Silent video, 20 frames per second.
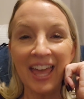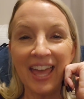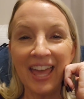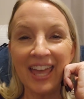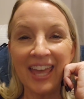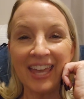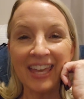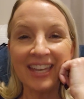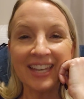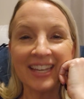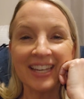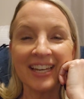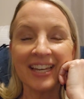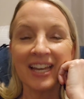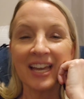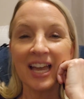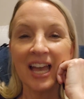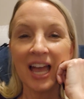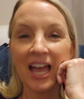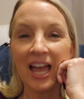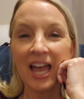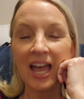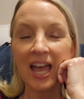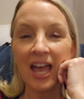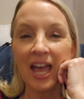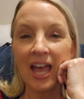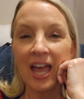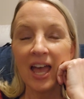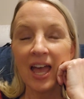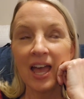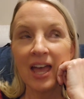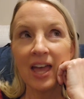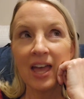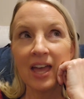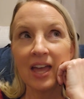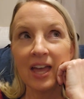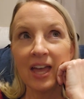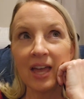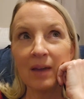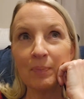Hey,
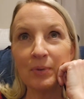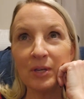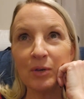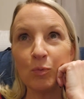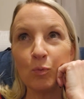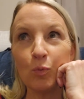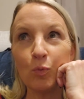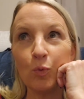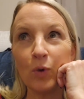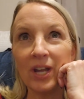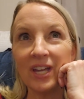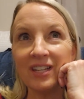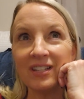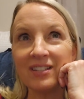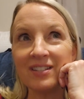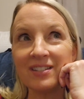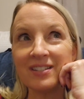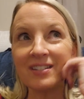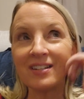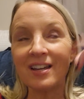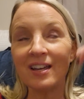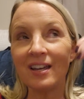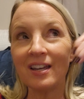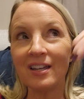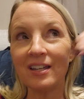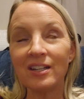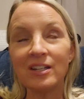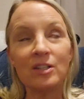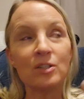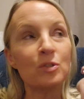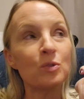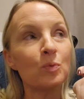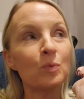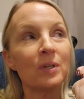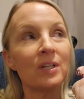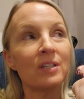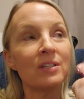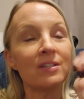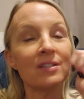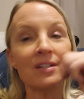happy Wednesday. It is
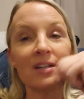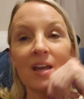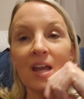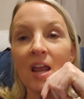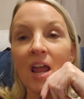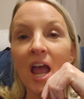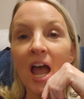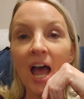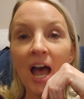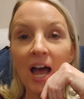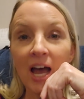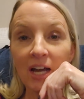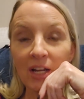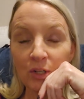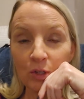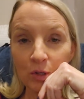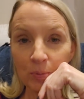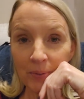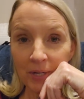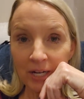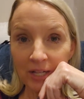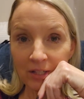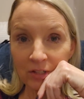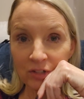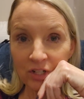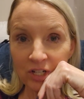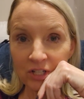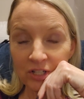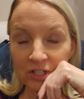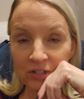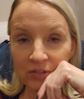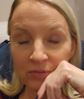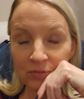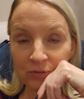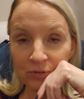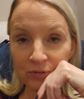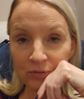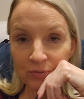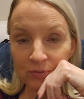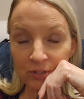Wednesday. I do apologize
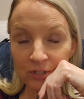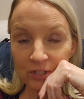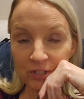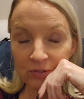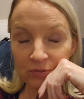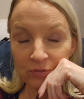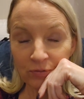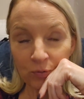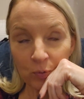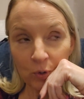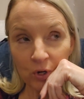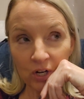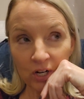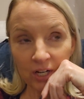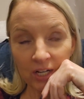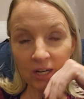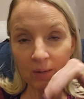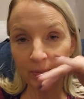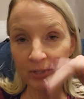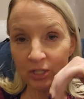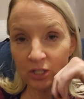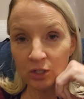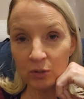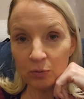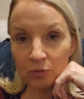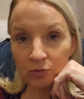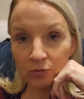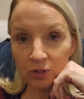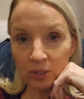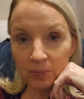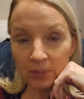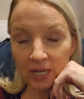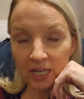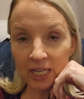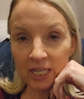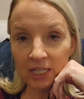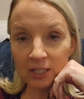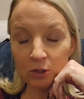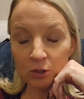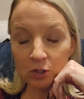for coming to you in front of my
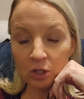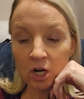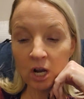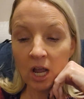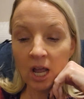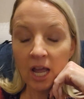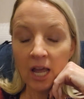heater.